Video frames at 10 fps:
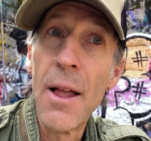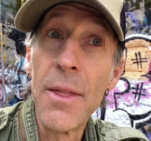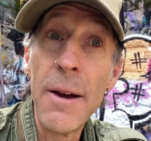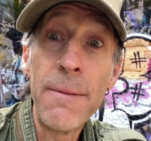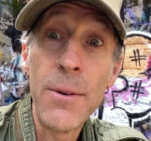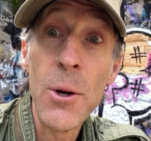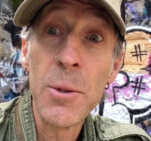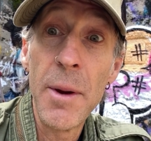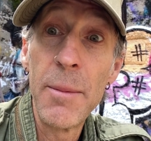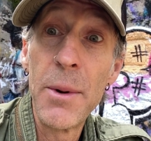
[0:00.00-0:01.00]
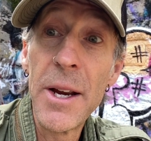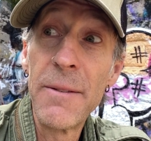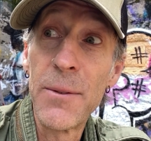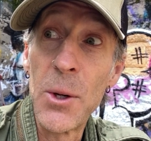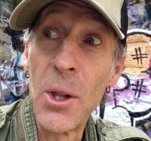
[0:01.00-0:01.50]
That froze my
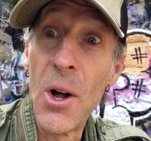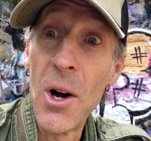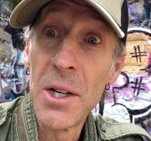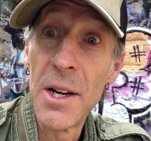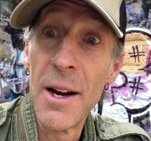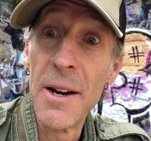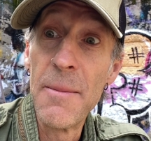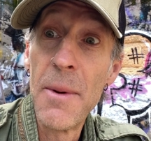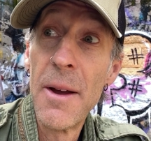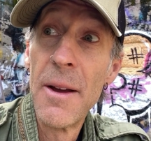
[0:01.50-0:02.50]
brain for a long time.